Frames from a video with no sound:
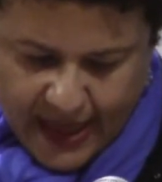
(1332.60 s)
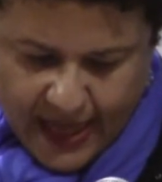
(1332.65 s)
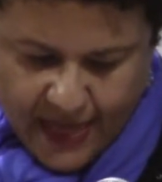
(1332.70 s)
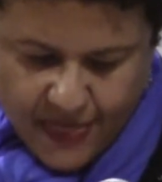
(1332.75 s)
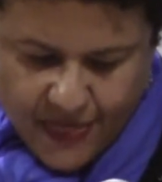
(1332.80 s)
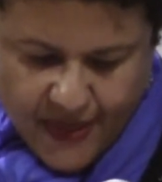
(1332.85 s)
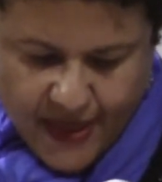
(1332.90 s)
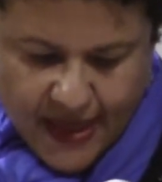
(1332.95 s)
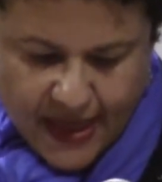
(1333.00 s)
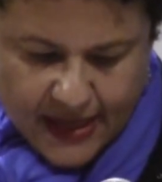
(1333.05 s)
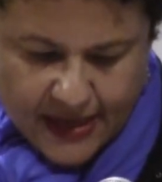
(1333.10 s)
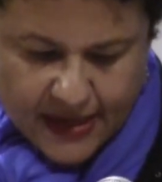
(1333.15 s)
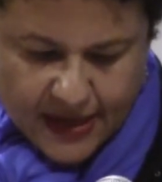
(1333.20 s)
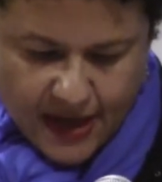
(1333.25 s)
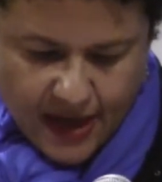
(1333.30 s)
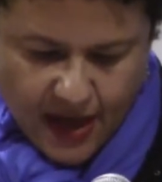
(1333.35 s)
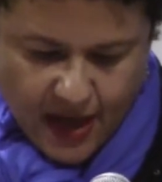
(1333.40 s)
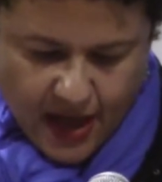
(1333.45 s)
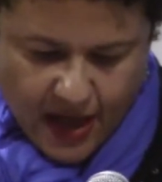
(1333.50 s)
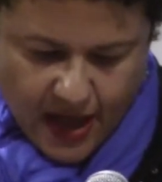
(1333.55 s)
and
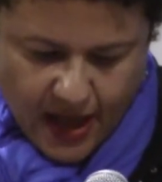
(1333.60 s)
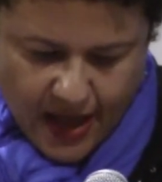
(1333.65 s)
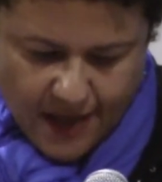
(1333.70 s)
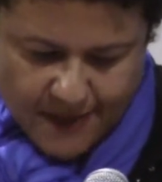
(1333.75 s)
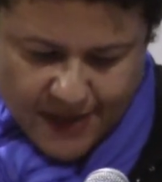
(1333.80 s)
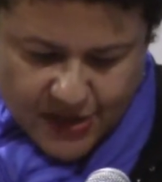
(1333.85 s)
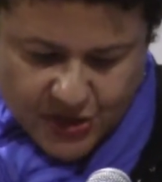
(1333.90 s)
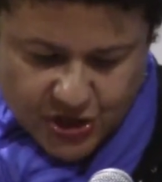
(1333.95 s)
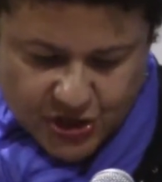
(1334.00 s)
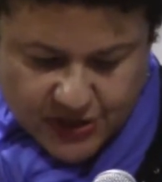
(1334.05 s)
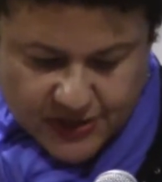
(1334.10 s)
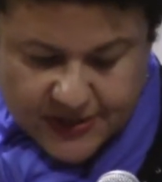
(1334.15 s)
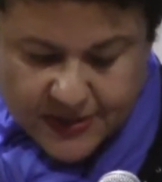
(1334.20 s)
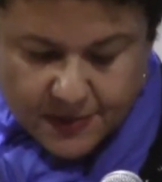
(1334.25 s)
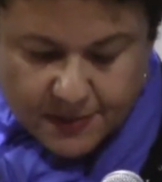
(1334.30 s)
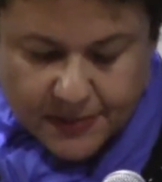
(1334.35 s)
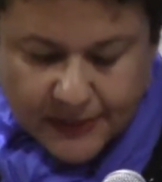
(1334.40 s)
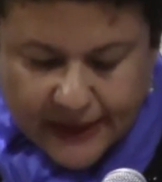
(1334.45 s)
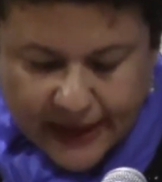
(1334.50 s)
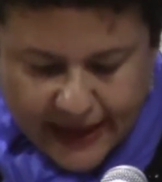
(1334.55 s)
then uh, I mentioned
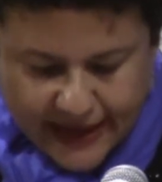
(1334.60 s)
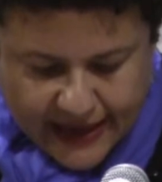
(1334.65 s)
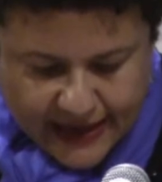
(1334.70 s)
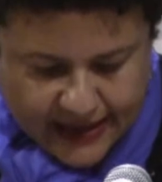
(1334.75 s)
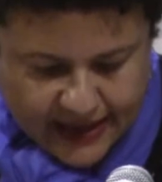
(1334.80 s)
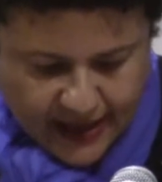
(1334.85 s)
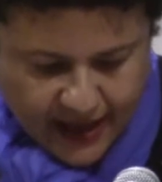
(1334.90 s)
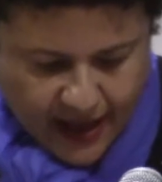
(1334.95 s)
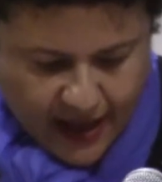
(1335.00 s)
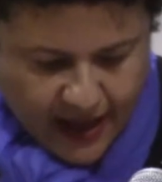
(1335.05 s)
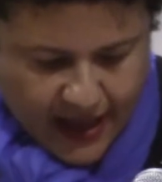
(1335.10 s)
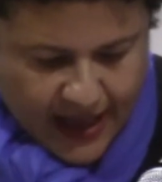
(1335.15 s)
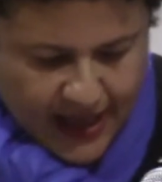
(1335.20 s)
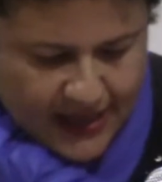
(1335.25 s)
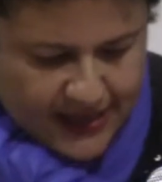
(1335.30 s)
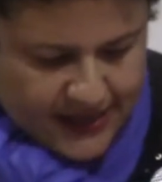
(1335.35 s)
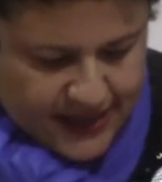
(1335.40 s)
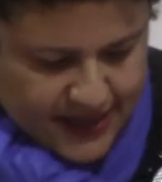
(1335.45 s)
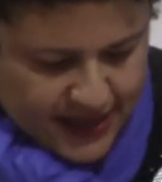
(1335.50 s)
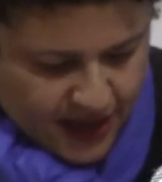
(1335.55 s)
Blake, uh,
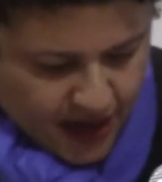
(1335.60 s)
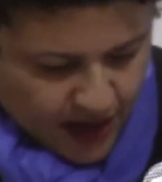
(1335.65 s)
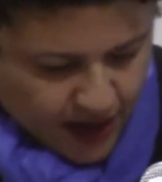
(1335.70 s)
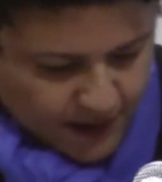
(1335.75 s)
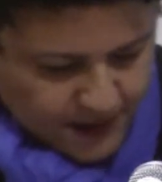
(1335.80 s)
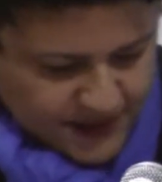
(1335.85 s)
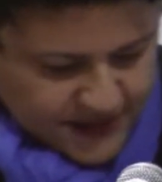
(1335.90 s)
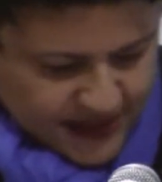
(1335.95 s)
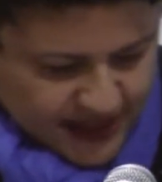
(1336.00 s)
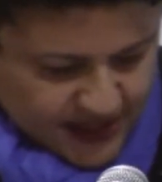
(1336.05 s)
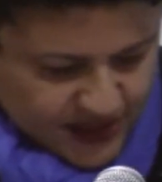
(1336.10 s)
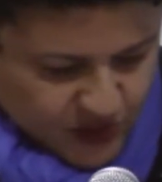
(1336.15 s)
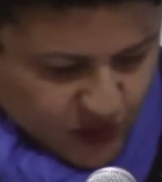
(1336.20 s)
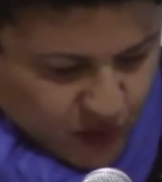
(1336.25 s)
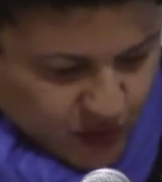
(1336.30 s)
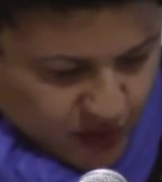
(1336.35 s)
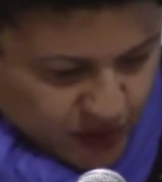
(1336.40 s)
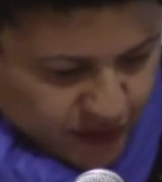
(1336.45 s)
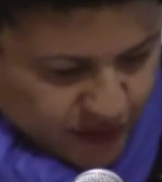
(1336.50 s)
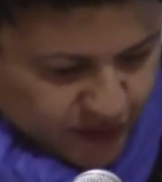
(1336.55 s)
and he comes as a
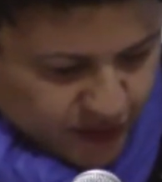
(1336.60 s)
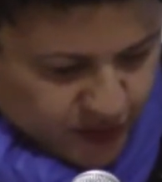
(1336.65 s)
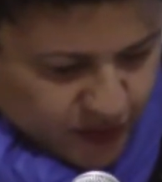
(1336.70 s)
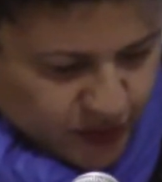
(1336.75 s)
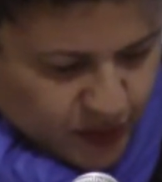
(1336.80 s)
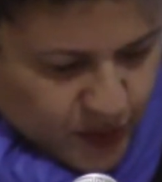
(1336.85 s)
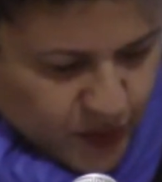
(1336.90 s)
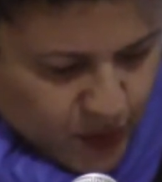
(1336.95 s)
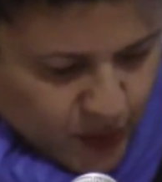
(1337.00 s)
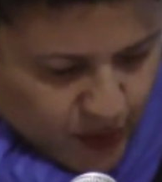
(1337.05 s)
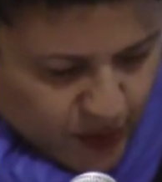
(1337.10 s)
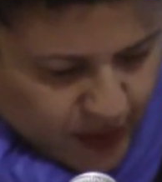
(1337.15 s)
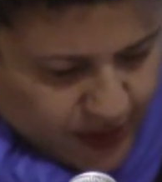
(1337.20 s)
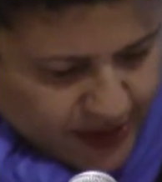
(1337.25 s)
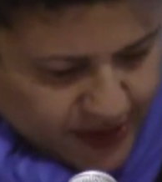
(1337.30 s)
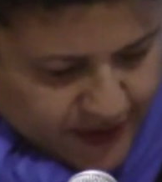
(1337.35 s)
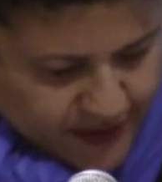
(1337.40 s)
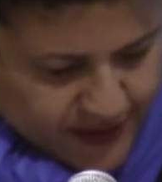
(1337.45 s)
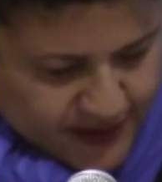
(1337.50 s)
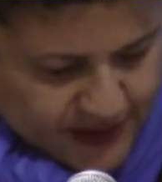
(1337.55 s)
wonderful
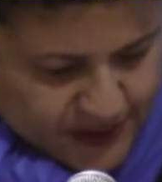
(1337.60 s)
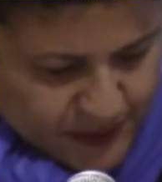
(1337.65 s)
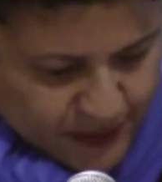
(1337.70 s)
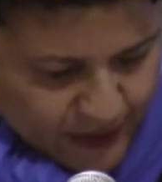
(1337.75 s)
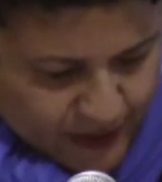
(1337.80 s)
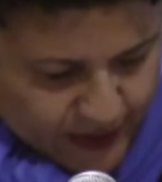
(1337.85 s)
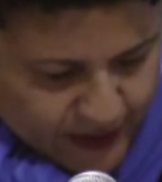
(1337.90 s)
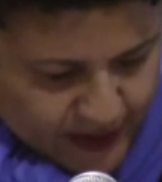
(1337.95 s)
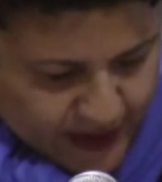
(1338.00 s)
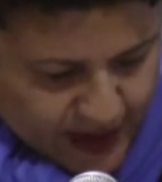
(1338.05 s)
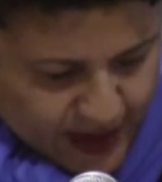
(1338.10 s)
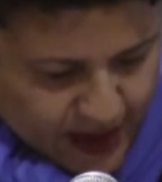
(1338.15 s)
reward in this book.